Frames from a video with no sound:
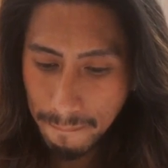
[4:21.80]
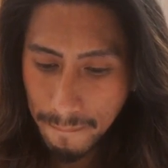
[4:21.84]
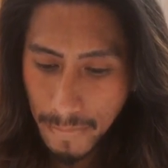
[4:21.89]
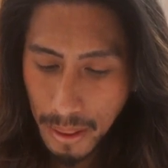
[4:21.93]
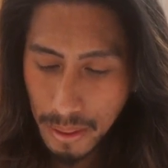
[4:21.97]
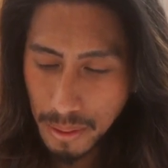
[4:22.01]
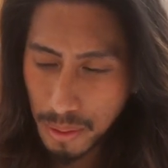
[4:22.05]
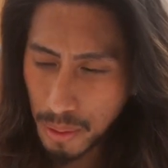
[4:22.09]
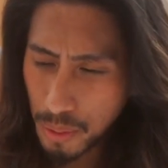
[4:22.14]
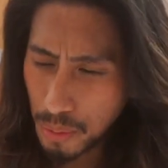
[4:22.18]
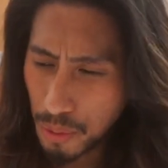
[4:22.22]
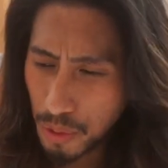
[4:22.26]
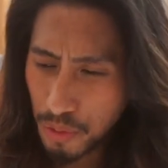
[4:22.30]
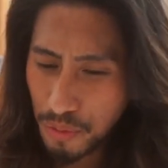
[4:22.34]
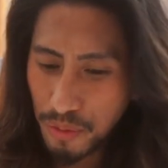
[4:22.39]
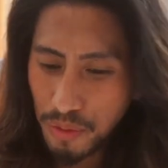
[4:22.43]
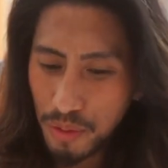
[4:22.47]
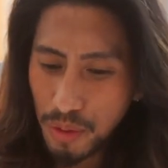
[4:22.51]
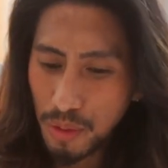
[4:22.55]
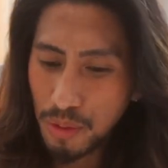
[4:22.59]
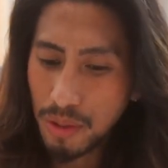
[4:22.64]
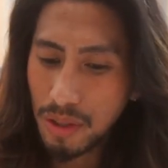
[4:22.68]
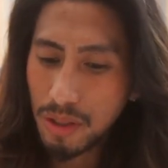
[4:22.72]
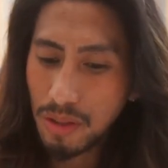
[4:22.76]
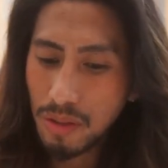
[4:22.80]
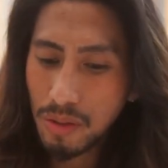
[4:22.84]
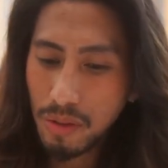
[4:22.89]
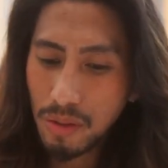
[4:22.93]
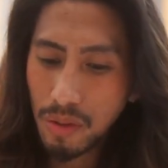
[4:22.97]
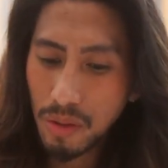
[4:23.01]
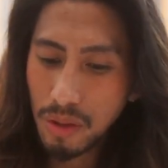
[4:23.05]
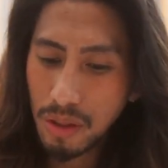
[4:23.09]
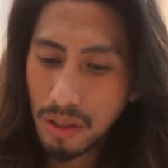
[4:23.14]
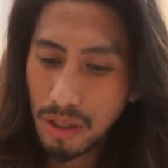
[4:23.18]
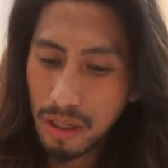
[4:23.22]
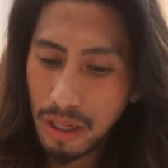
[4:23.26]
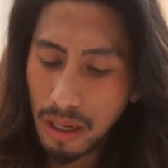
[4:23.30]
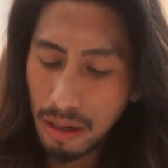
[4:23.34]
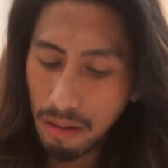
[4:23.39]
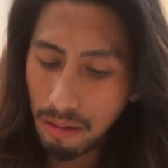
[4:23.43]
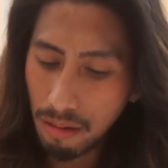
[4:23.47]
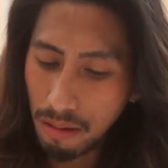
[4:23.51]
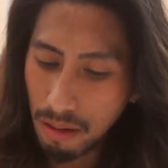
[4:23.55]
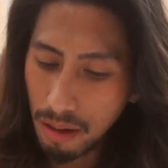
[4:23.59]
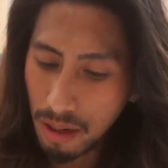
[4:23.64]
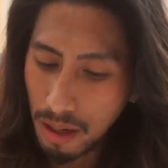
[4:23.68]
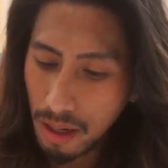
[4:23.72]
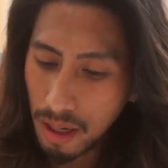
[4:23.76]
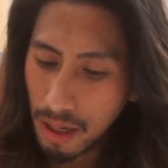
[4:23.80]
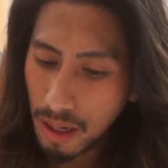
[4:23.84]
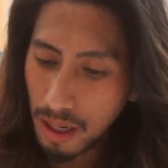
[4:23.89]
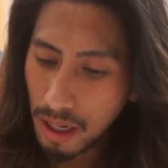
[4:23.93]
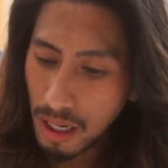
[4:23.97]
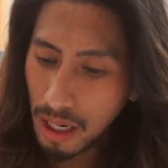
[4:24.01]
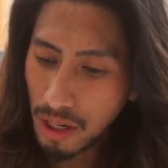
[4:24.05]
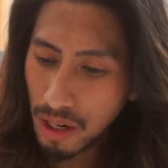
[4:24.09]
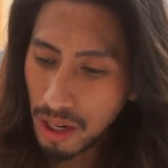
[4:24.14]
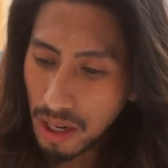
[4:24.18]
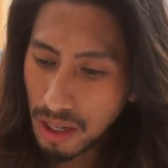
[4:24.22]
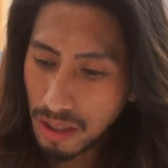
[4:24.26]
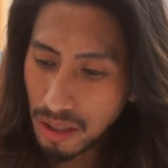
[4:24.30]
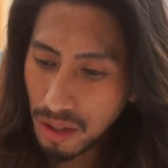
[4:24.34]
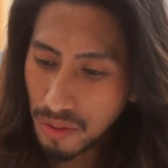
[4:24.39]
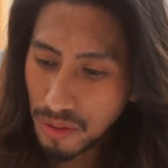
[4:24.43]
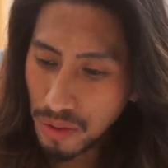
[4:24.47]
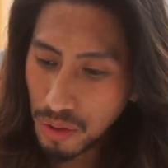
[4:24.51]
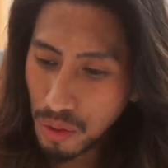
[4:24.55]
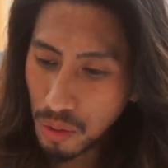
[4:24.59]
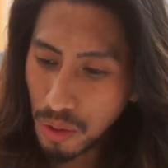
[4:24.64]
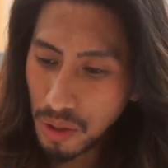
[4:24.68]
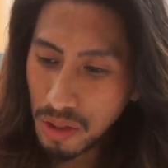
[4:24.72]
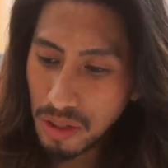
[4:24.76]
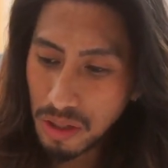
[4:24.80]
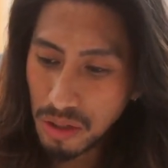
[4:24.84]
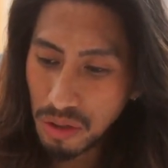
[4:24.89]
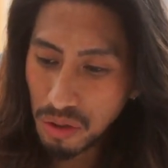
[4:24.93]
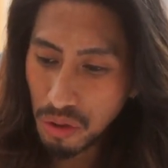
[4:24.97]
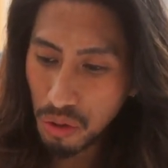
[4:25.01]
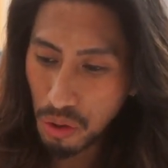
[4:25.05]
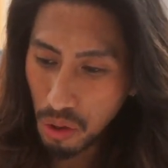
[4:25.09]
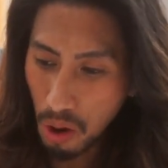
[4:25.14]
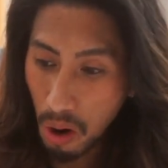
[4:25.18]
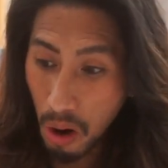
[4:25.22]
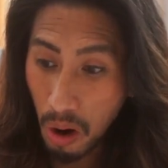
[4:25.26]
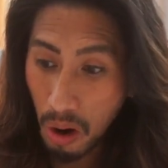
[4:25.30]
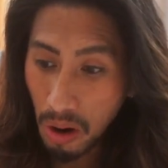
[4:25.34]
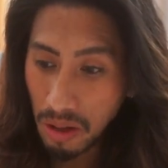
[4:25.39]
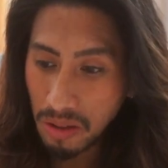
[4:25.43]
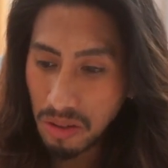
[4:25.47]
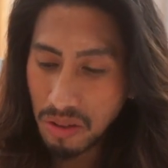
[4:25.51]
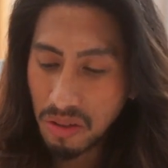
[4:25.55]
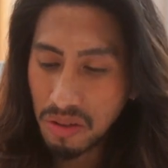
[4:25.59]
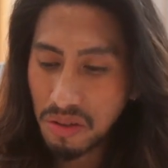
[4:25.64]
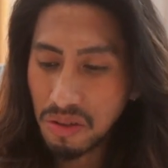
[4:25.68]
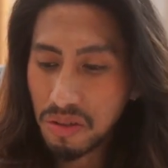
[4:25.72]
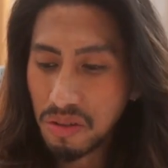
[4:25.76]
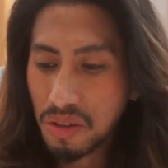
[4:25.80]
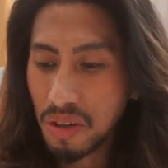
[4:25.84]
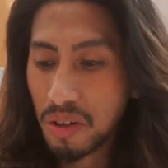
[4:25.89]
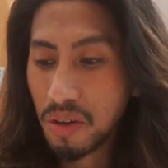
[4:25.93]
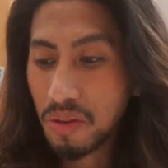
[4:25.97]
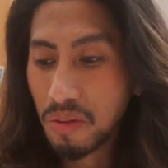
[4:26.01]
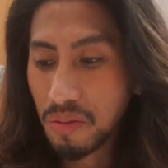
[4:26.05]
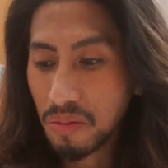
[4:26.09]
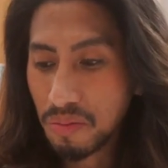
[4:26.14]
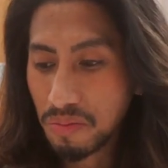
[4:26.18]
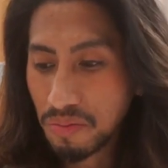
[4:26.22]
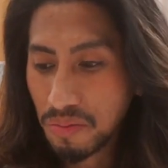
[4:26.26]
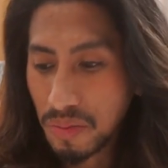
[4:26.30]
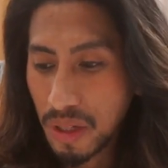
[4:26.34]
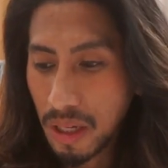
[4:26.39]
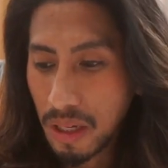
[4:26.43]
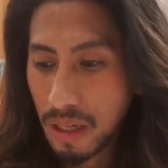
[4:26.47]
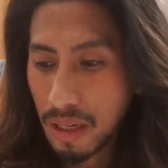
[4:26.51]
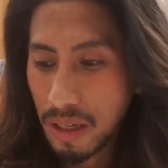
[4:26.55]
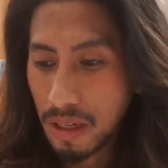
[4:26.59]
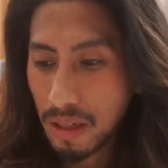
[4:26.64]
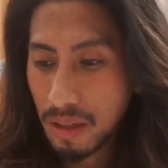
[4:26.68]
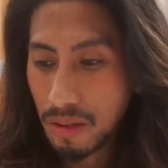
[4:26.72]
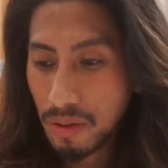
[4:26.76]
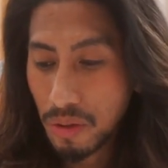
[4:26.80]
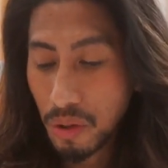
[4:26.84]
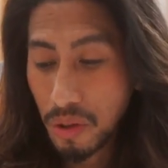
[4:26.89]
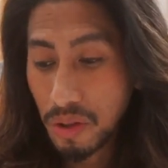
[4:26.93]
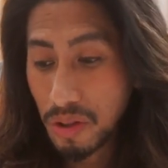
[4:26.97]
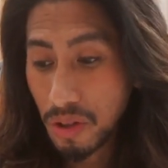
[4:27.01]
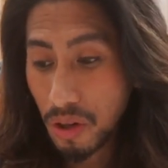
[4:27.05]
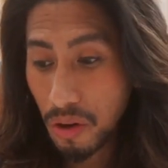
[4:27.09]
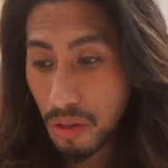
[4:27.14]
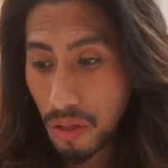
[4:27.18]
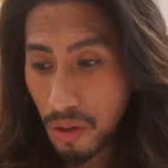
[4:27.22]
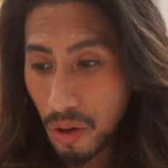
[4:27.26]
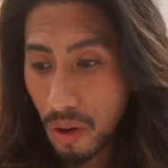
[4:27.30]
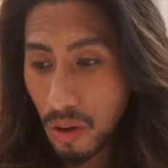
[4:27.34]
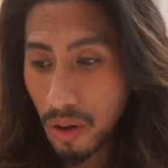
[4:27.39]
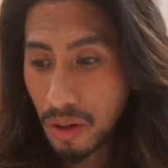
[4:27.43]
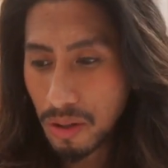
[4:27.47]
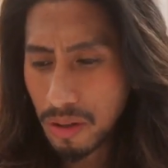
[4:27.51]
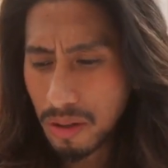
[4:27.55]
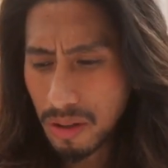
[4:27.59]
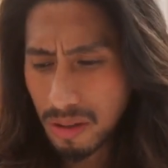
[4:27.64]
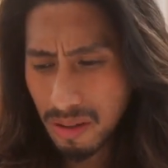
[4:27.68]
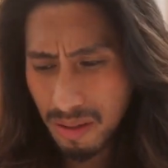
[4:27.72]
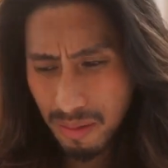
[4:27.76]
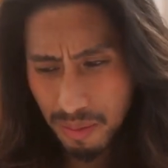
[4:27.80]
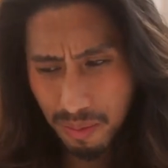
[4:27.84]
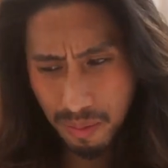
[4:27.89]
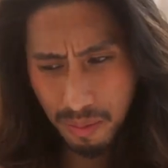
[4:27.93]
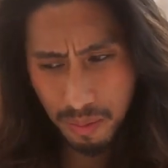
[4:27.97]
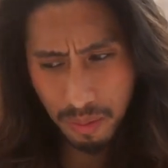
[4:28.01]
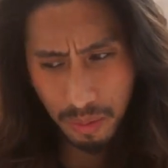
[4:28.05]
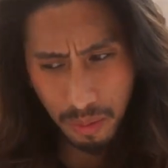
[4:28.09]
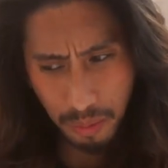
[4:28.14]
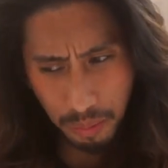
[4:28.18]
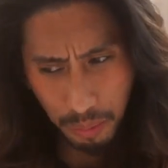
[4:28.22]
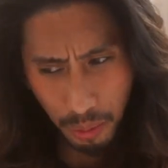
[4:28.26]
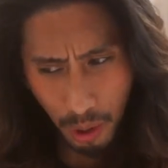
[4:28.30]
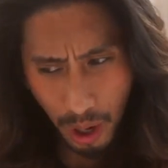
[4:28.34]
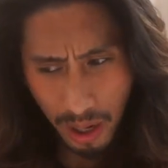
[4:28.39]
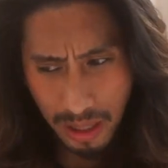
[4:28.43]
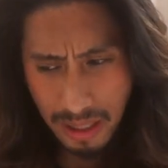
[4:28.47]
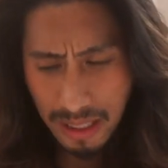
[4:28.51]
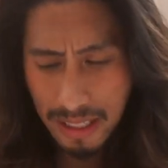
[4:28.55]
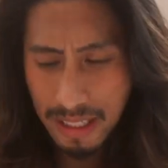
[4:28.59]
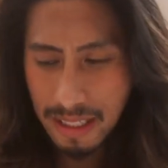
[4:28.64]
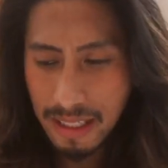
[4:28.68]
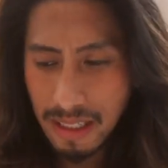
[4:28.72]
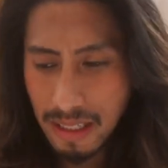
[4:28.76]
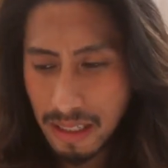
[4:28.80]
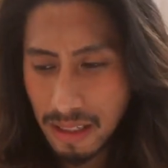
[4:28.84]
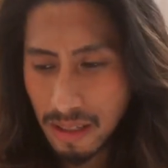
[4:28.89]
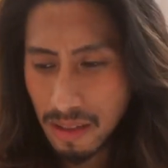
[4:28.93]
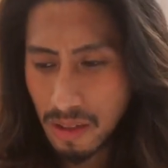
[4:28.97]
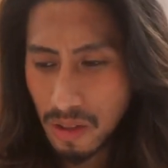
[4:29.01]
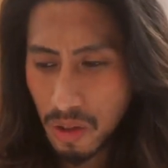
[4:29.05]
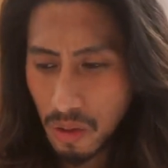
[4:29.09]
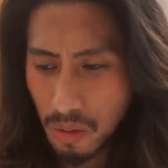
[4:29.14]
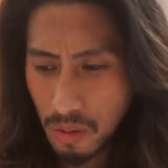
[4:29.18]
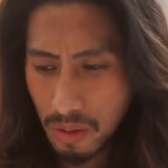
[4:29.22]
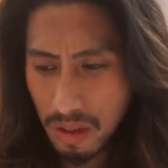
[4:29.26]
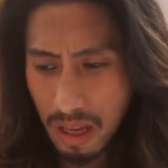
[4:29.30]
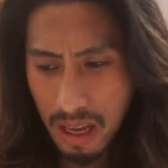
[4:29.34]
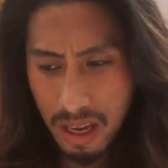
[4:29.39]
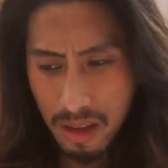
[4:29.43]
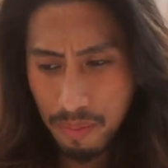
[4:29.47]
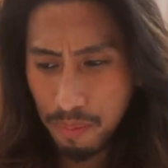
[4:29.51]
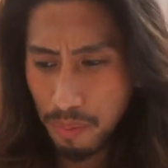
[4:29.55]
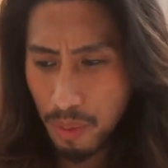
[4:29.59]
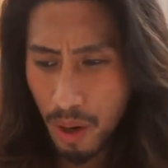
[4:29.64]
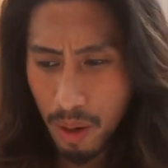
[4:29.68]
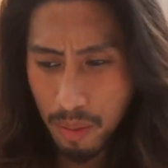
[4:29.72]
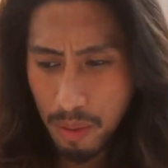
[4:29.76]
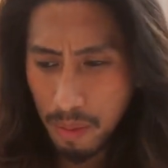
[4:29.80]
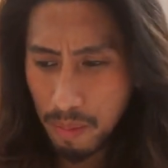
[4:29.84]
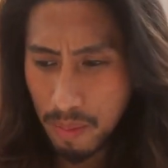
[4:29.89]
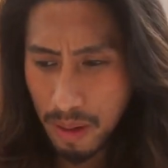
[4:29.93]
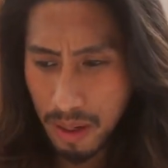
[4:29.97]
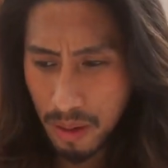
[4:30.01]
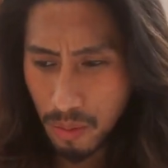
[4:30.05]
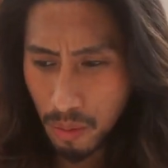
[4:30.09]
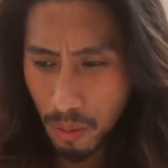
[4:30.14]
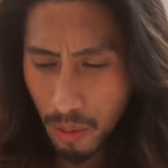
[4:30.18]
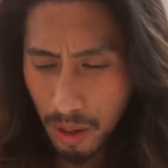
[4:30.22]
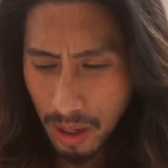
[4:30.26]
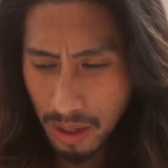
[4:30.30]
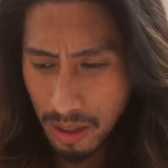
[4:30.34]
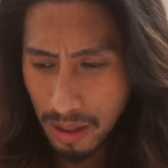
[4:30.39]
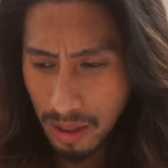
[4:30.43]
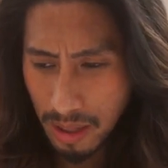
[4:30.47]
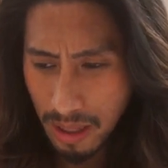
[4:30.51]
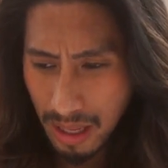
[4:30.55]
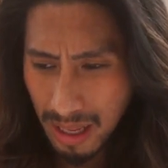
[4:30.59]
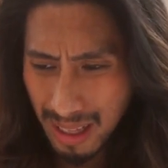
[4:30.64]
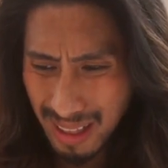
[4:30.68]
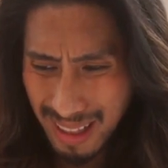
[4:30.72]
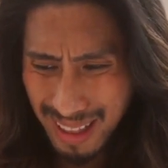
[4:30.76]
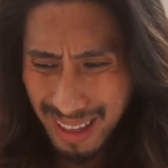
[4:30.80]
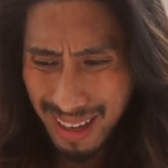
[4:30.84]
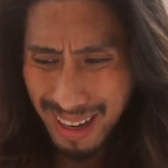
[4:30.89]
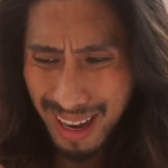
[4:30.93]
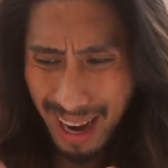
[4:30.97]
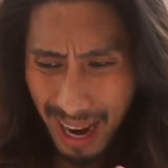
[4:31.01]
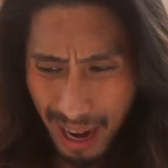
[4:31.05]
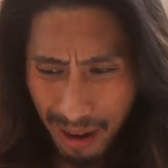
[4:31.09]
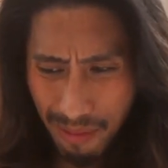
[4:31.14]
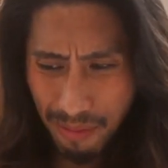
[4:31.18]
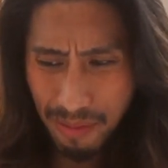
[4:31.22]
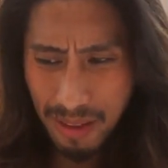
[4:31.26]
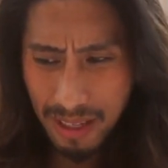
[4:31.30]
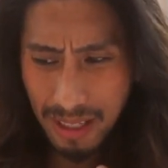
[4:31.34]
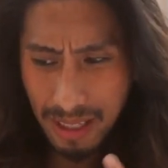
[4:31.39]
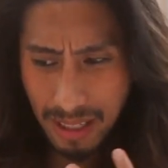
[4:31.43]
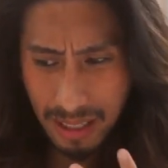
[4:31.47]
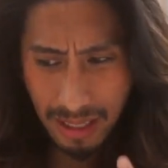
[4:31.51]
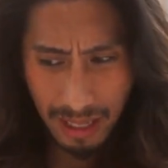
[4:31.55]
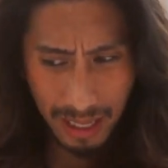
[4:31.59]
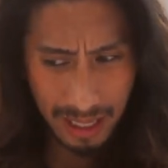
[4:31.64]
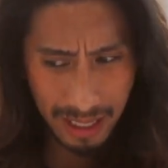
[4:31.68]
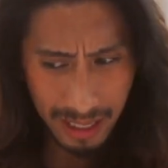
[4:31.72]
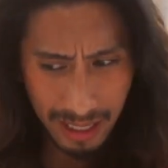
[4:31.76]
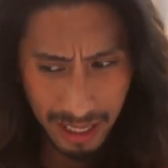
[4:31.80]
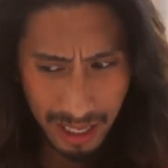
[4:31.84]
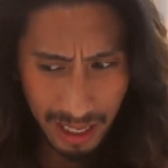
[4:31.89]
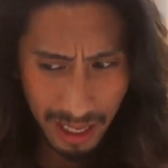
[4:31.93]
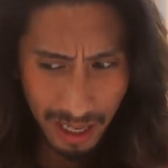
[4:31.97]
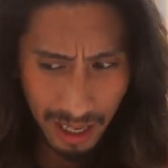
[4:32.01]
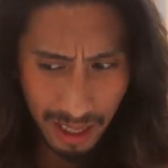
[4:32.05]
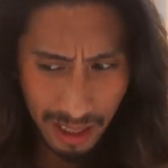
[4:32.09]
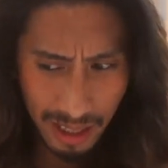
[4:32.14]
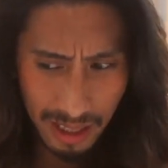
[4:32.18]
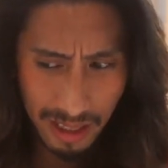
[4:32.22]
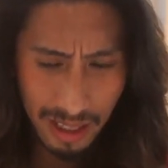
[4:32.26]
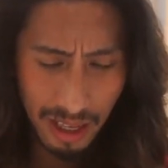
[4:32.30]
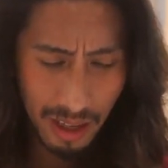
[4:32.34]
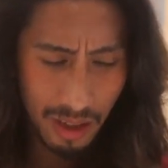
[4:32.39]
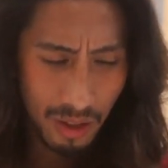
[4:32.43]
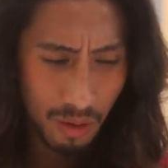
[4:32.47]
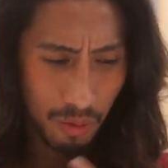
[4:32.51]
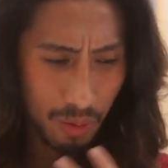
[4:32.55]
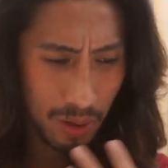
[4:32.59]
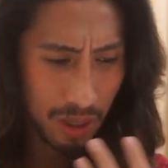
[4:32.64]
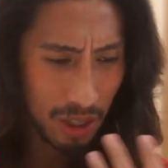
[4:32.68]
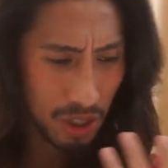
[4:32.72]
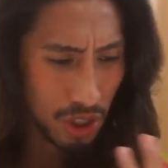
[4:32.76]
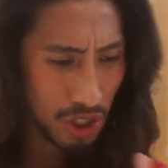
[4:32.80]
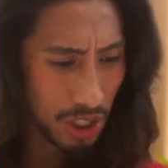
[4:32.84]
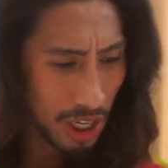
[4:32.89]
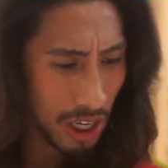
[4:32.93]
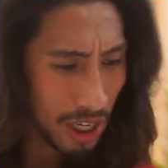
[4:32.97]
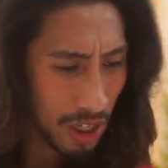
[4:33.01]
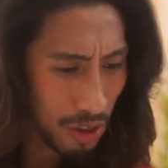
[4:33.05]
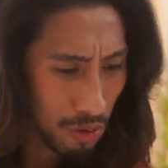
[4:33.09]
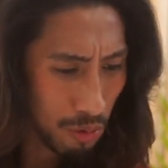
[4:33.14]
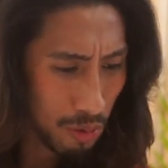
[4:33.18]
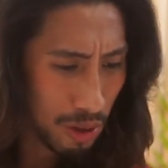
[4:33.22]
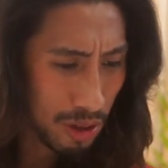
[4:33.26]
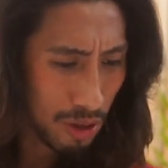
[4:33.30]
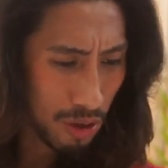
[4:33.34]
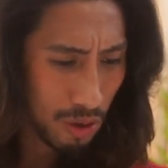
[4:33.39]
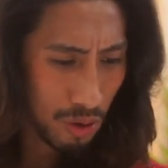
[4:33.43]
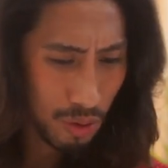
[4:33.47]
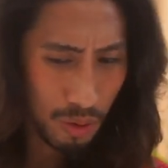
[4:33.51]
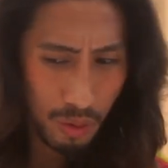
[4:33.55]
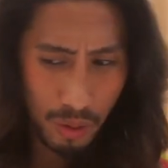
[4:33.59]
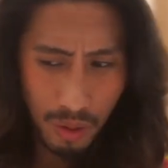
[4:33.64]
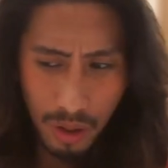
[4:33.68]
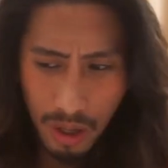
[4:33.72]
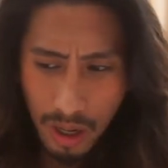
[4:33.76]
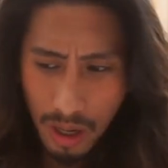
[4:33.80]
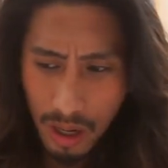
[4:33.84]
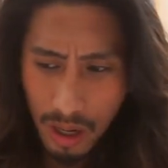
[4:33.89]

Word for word: So refusing to connect. Now the Ace of Swords is thoughts. You know, swords are thoughts process so they probably want they have this idea that they don't want to share it with you